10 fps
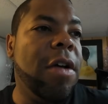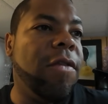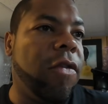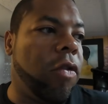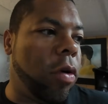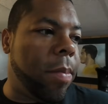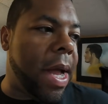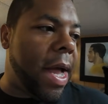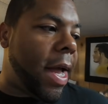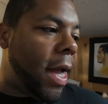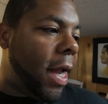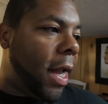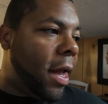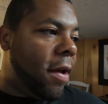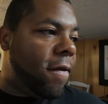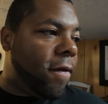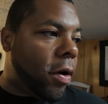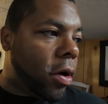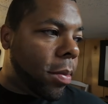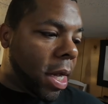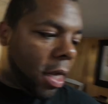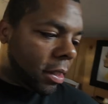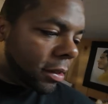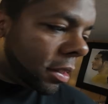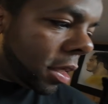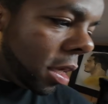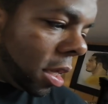for my photo box.